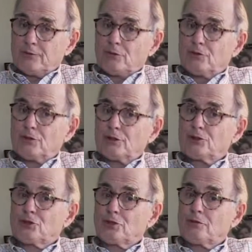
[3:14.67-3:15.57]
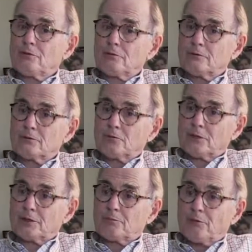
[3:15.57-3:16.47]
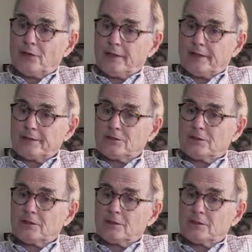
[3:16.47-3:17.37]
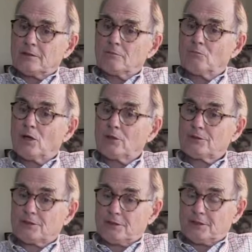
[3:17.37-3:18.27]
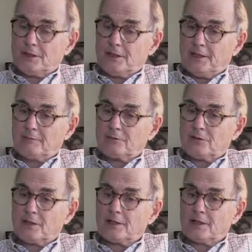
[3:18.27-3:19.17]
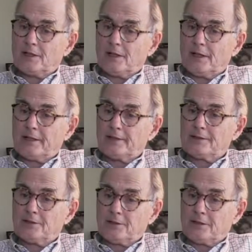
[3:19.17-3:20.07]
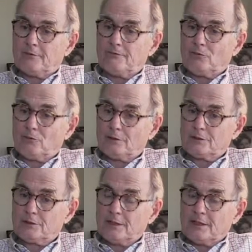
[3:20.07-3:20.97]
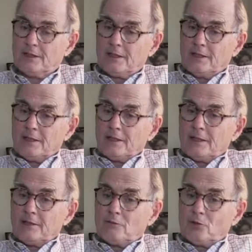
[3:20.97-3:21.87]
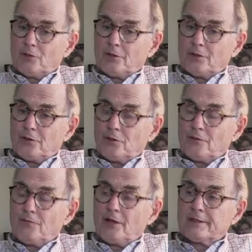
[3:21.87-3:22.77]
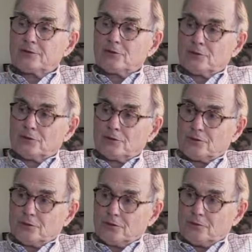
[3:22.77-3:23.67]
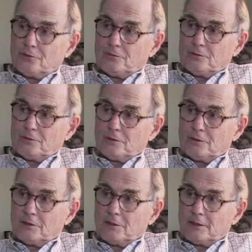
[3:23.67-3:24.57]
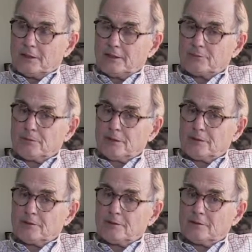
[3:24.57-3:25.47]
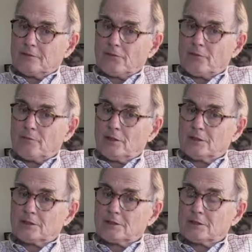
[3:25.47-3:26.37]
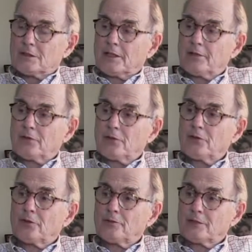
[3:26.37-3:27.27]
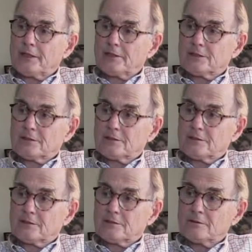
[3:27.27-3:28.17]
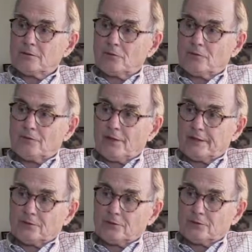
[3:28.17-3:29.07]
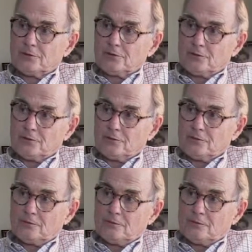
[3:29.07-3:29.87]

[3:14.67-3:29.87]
And you could choose which branch most of the time. So I got allotted to the Air Force and wanted to go to flight surgeon school. And I spent 3 months in San Antonio, Texas, going to flight surgeon school.